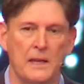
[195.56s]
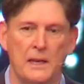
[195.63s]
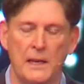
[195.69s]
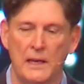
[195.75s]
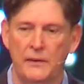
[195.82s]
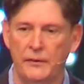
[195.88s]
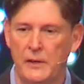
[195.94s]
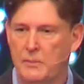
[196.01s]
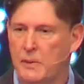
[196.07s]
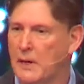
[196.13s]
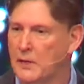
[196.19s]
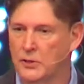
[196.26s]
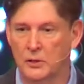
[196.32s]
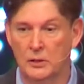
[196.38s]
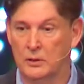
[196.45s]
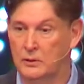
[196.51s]
And if
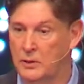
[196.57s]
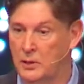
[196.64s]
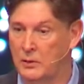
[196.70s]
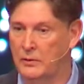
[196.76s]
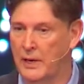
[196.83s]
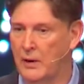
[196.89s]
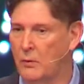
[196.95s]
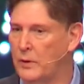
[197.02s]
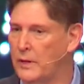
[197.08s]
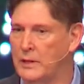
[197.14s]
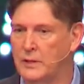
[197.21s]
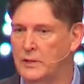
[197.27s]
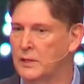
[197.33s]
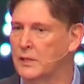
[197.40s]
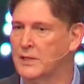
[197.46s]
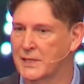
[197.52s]
anybody's going to do that with any
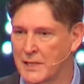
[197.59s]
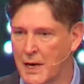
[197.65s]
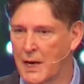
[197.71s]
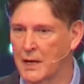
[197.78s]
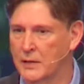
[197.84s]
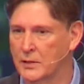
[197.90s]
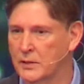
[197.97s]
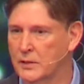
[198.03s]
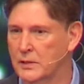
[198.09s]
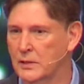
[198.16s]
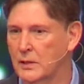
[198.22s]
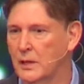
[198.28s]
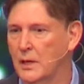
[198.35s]
success,